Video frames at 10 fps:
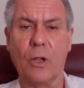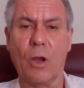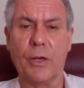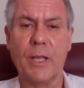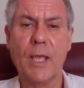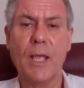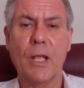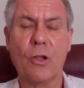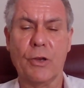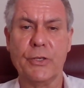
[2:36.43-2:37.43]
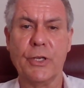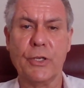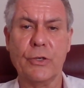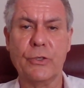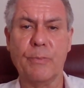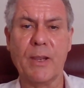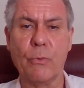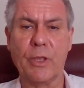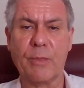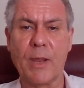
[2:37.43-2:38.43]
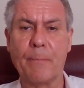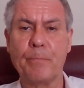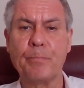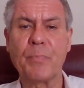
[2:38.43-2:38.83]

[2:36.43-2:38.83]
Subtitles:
God continue to be with me.